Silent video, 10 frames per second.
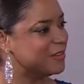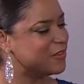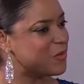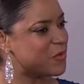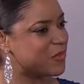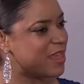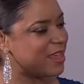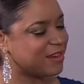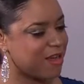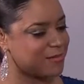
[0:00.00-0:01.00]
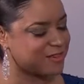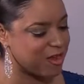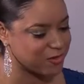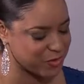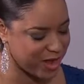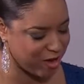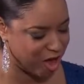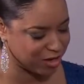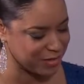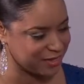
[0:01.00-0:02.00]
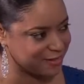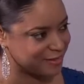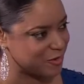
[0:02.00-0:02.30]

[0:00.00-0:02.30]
Do you think it comes down to economics?